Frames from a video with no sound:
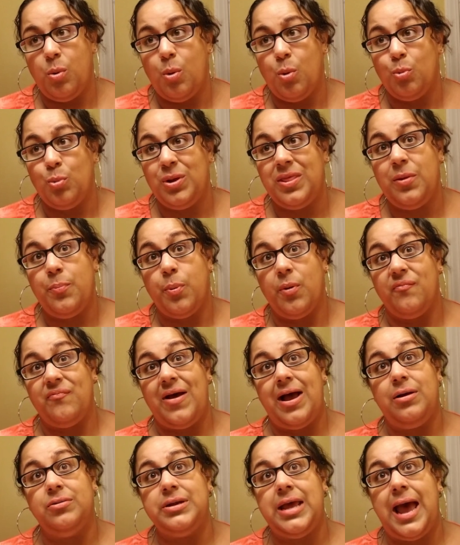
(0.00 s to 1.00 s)
really
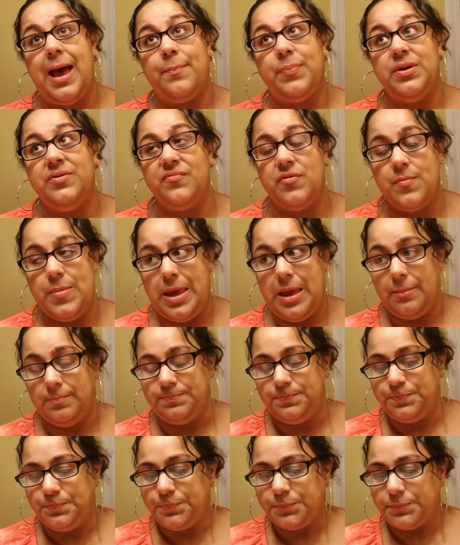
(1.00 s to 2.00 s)
profound happened for me,
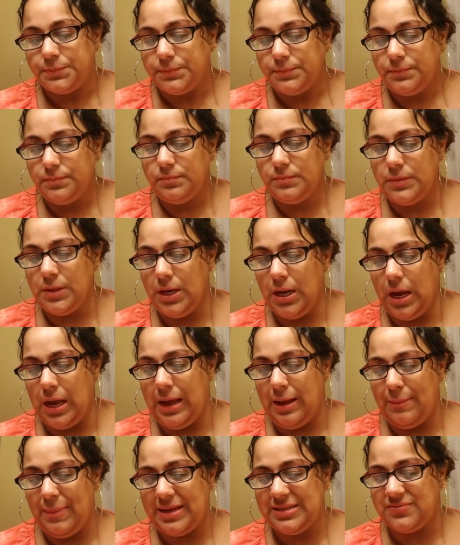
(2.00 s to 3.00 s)

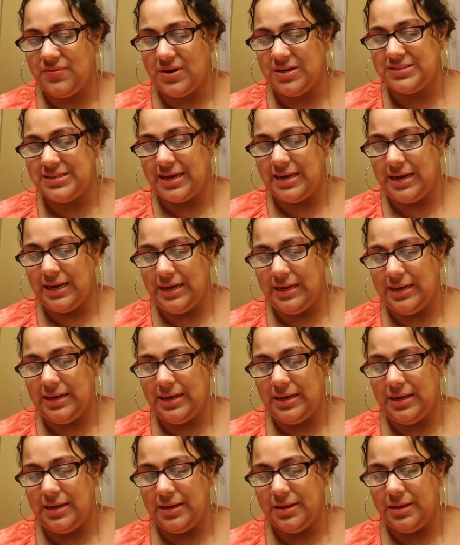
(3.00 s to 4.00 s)
as far as like
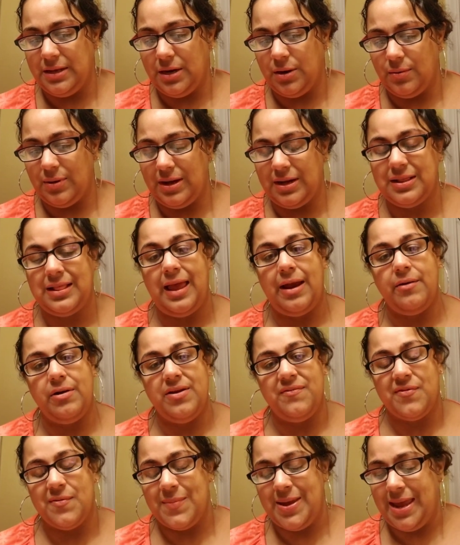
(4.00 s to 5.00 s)
a
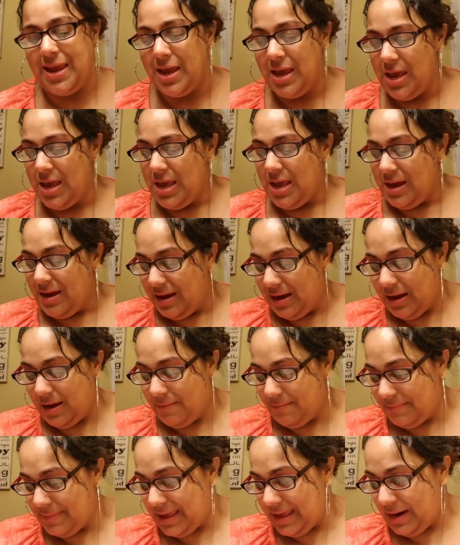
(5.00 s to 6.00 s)
clarity for me.
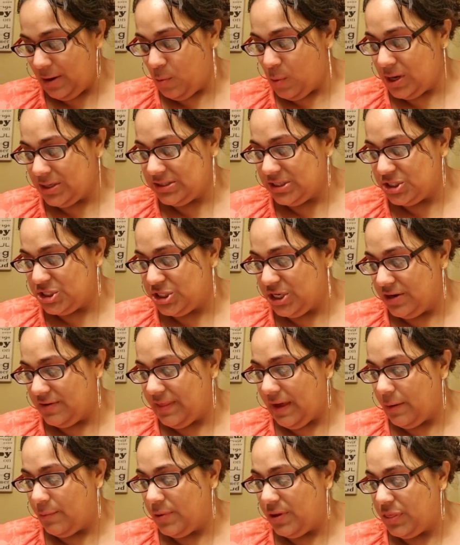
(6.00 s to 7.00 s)
And I wanted to share
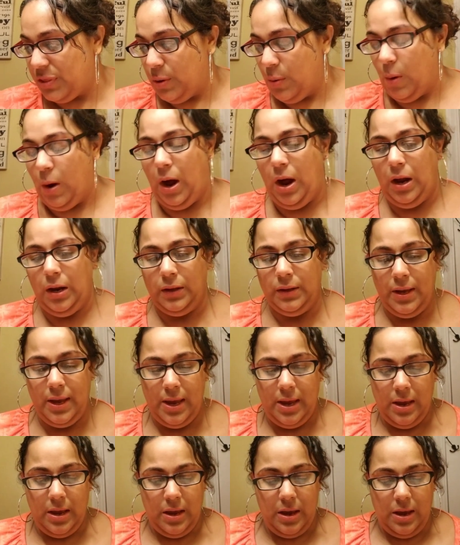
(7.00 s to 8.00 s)
that with you all.
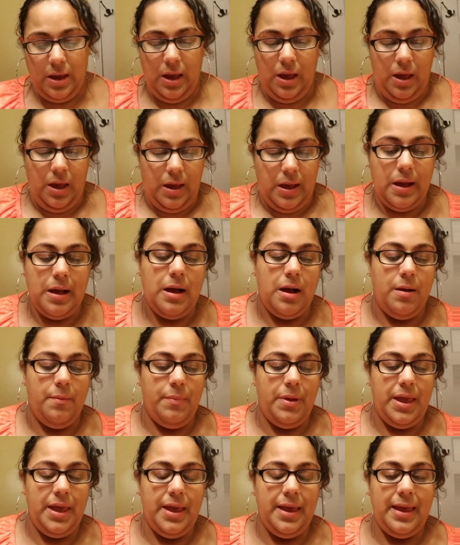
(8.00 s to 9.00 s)

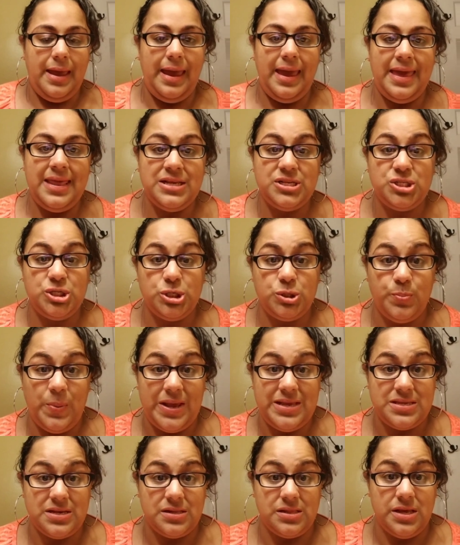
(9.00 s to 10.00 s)
And it's just
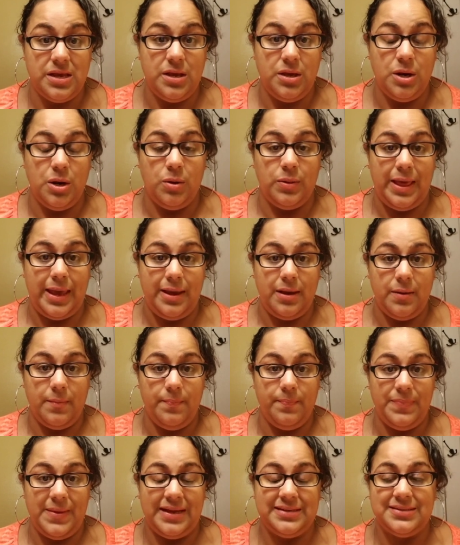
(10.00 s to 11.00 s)
basically, like,
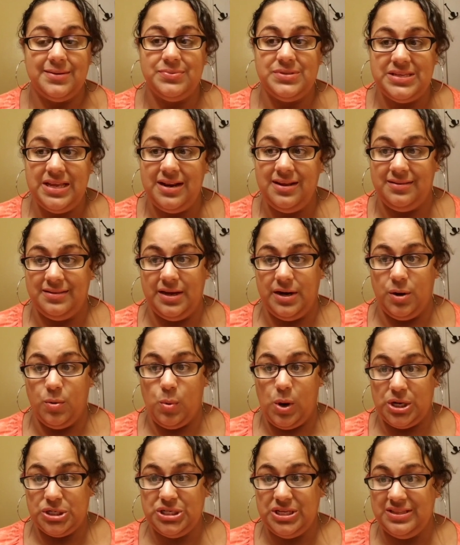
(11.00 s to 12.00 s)
as I'm sitting there
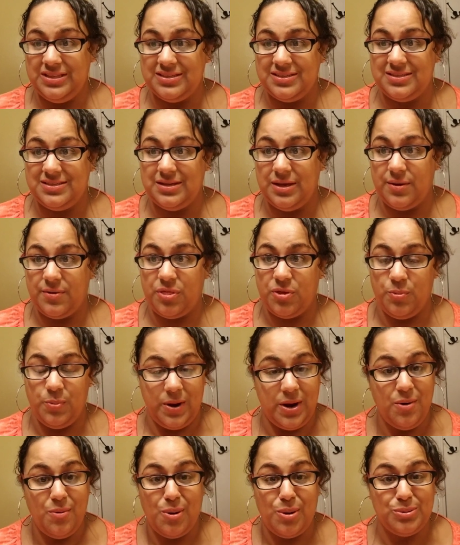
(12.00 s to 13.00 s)
watching this
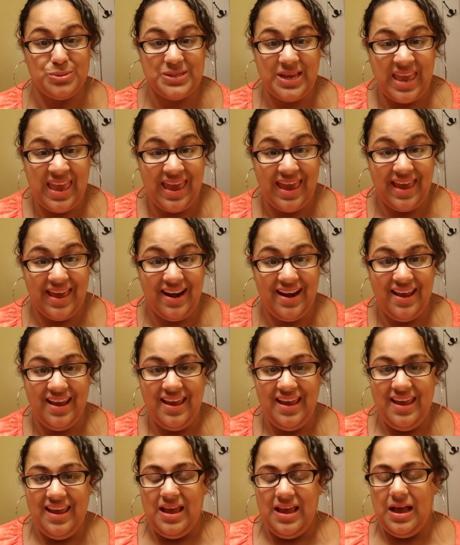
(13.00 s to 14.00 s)
3-year-old kid,
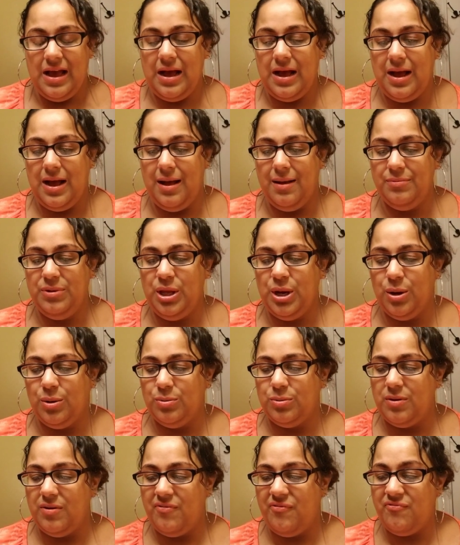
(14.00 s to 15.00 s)

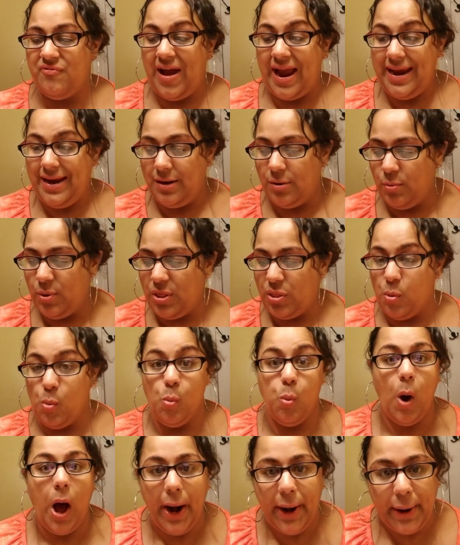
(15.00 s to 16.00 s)
fight with
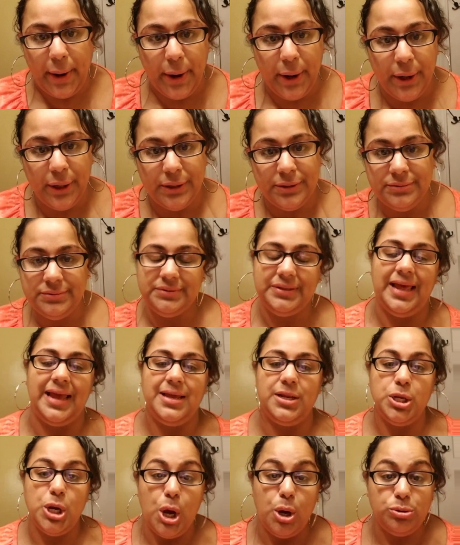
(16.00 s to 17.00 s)
water,
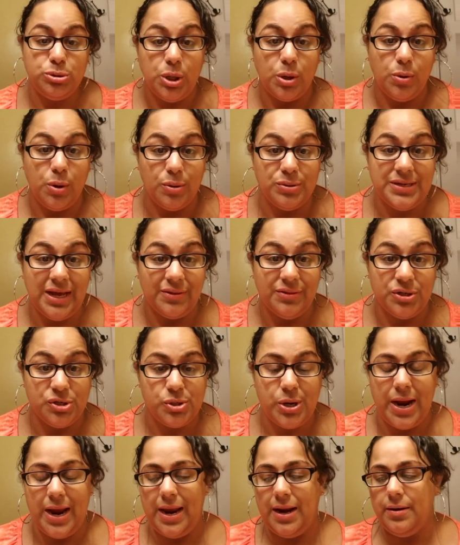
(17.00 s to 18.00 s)
like, no, don't go down the
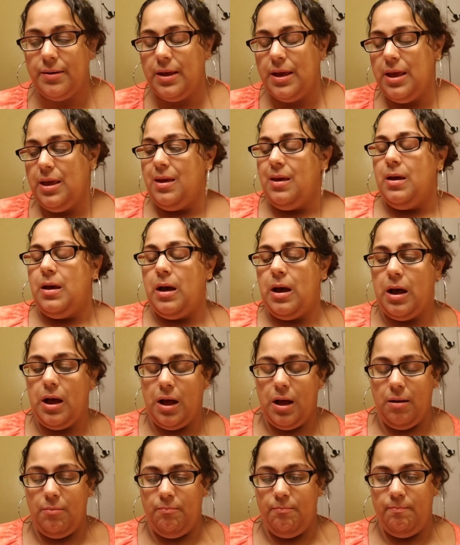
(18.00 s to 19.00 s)
drain.
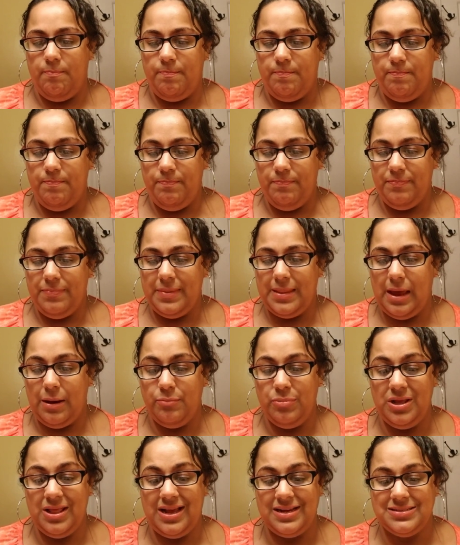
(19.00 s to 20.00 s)
I'm
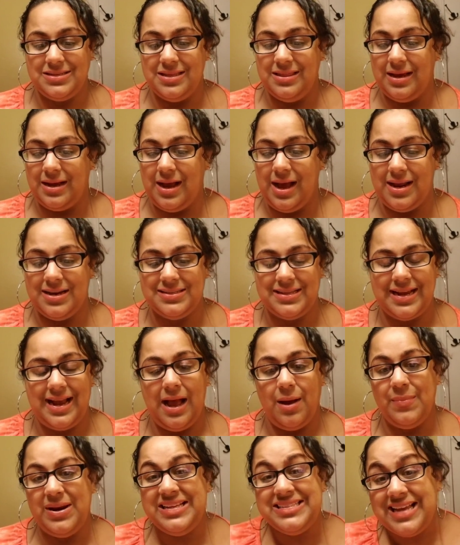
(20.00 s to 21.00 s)
realizing that God is like,
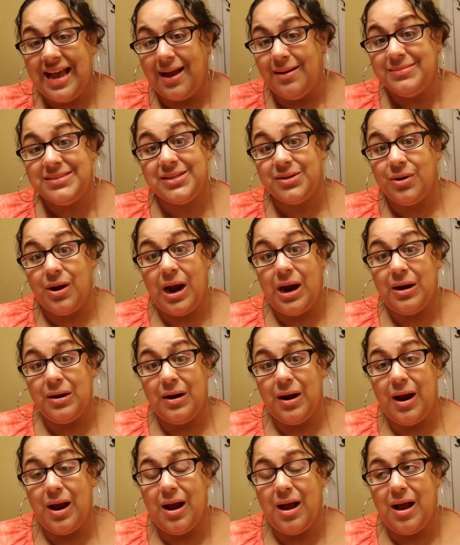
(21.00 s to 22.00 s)
how many times
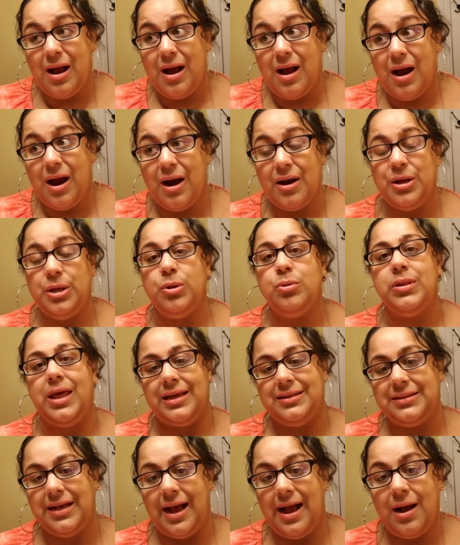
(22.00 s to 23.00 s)
are you
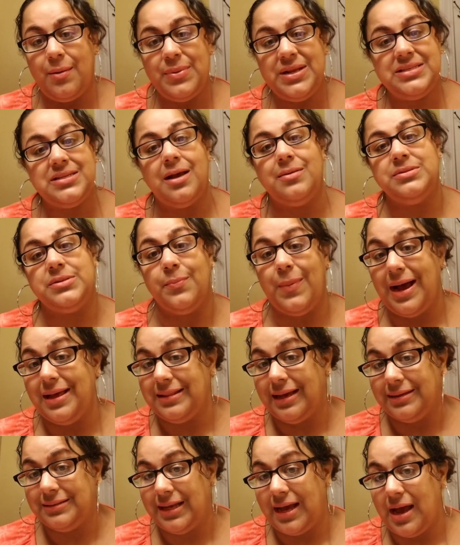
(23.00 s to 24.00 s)
like that? How many times am I
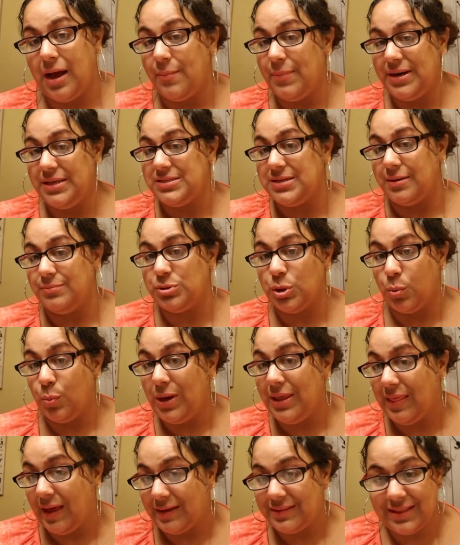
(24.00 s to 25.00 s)
like that? How many times are
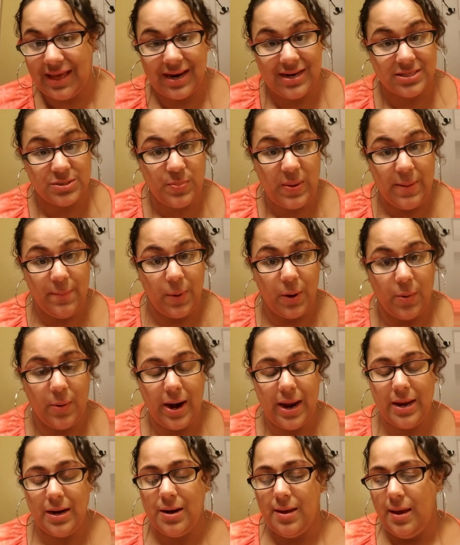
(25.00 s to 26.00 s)
we like that as people,
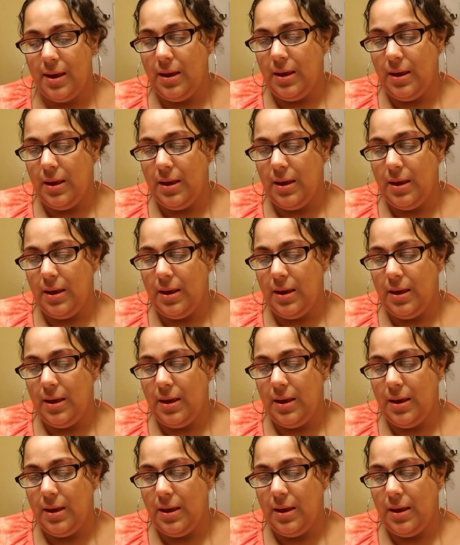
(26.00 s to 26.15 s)
right?